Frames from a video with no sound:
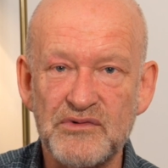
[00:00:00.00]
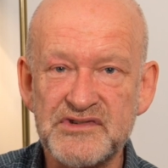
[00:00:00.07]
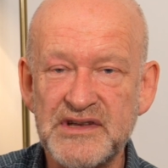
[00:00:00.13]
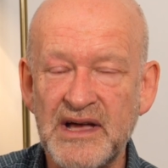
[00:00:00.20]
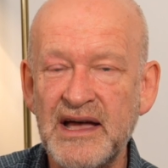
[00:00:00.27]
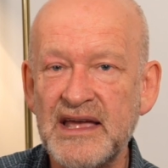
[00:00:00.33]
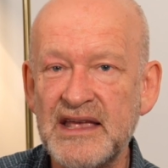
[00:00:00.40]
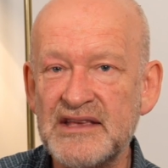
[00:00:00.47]

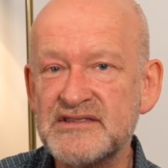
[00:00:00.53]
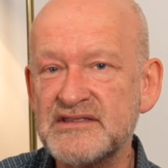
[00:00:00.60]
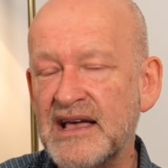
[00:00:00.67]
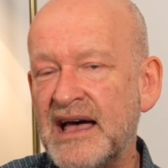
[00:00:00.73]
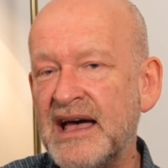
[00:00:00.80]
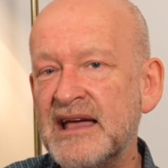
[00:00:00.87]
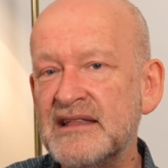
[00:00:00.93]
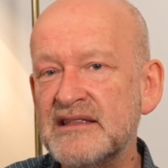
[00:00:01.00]
size,
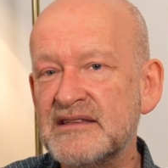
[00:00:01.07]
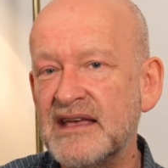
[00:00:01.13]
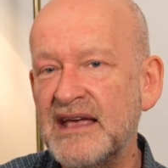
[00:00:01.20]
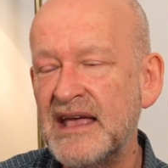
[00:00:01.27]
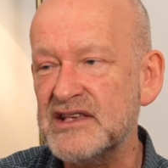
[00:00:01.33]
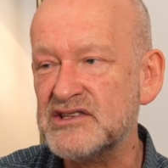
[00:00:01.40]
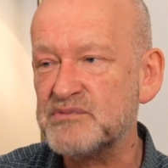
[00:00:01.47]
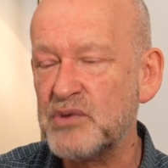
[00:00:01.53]
and
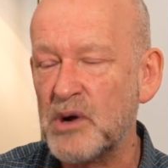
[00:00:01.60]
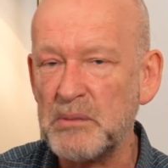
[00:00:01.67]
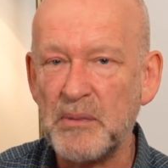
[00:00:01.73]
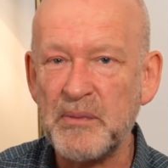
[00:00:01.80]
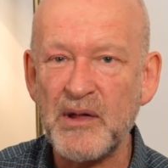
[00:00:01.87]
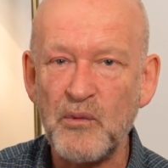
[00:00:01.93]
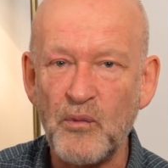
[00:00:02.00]
it's probably